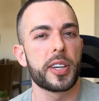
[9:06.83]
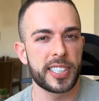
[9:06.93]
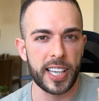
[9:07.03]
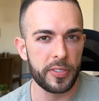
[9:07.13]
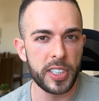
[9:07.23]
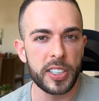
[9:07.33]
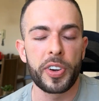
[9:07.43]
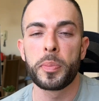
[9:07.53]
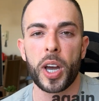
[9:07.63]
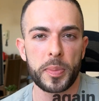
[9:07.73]
7, if
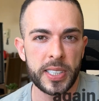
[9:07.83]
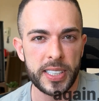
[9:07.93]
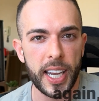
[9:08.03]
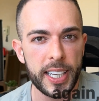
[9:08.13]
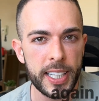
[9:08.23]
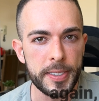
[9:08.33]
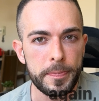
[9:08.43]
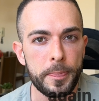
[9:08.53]
I'm not mistaken.